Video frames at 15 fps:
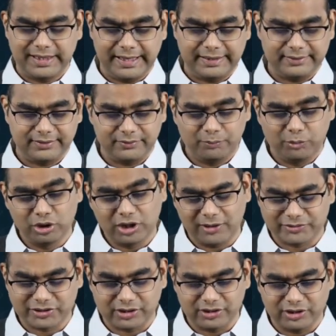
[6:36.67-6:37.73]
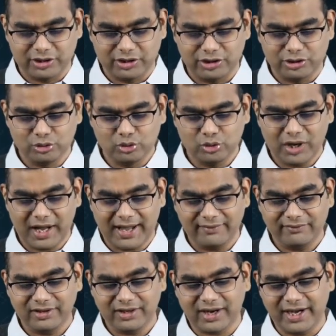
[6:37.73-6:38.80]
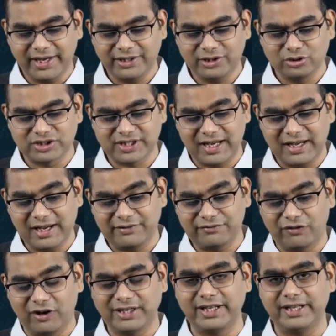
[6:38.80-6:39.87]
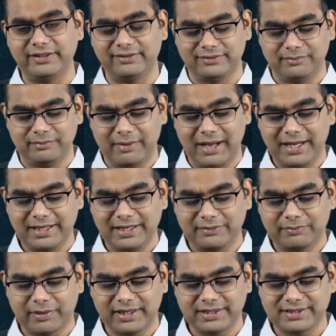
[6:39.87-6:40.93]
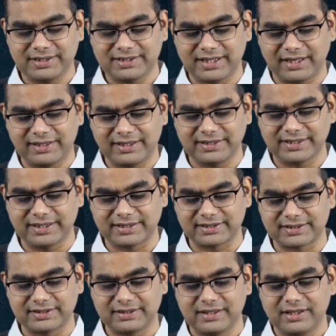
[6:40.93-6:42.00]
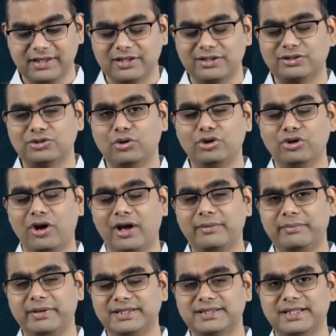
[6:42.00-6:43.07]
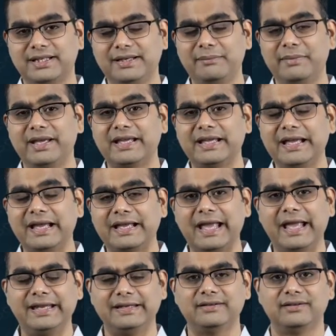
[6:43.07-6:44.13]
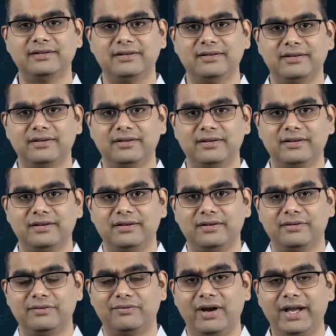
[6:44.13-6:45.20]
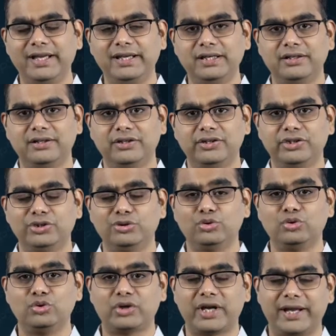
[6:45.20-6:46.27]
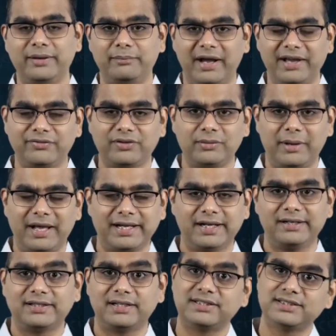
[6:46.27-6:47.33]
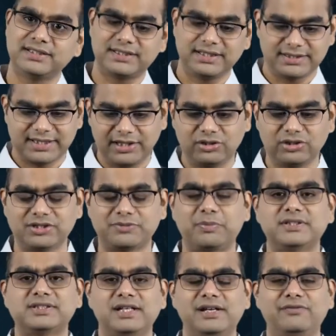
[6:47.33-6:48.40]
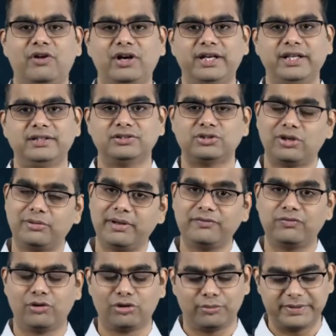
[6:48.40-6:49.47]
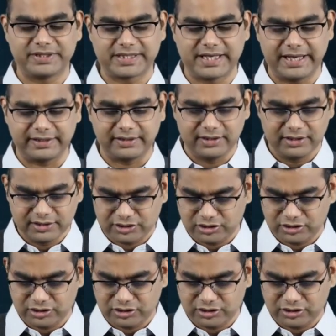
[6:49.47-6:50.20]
Then put option, you have a right to sell at 40, market price is 36. So, you are basically making a gain. Why? You can buy from the market at 36 and sell to this person at 40. So, you will make 4 rupees gain.